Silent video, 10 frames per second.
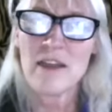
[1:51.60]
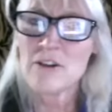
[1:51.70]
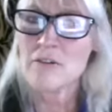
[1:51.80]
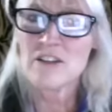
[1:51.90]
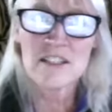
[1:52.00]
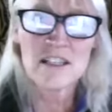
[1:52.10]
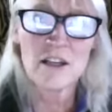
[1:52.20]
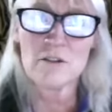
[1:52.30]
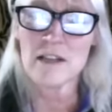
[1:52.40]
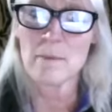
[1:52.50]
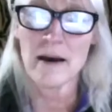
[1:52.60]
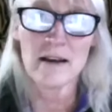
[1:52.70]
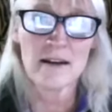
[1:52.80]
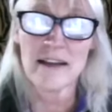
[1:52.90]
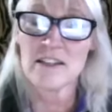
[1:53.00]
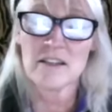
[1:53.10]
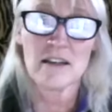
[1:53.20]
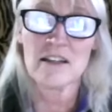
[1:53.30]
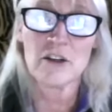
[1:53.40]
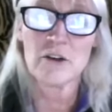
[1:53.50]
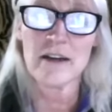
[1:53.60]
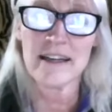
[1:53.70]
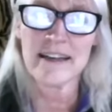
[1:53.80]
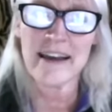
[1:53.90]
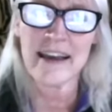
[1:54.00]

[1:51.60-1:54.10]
throat would just close up. I just couldn't do it.